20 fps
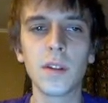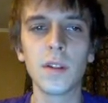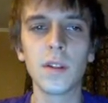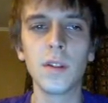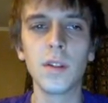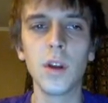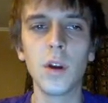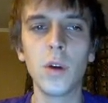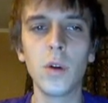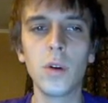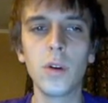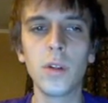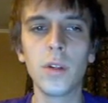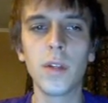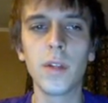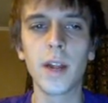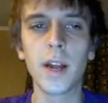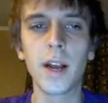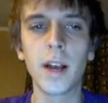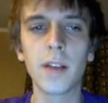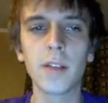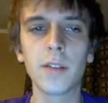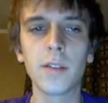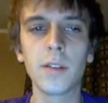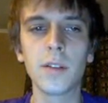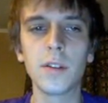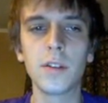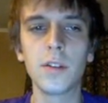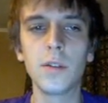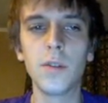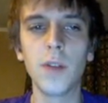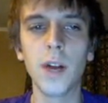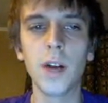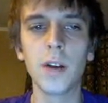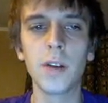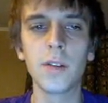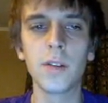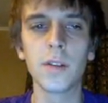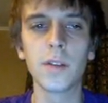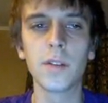node that has the two
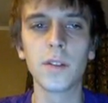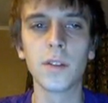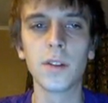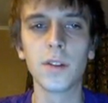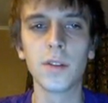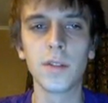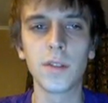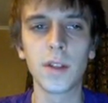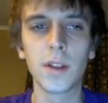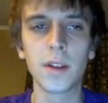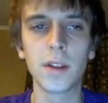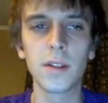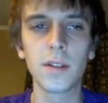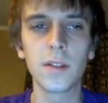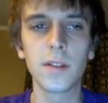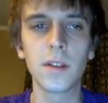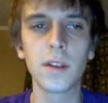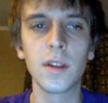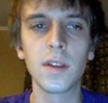values as the descendant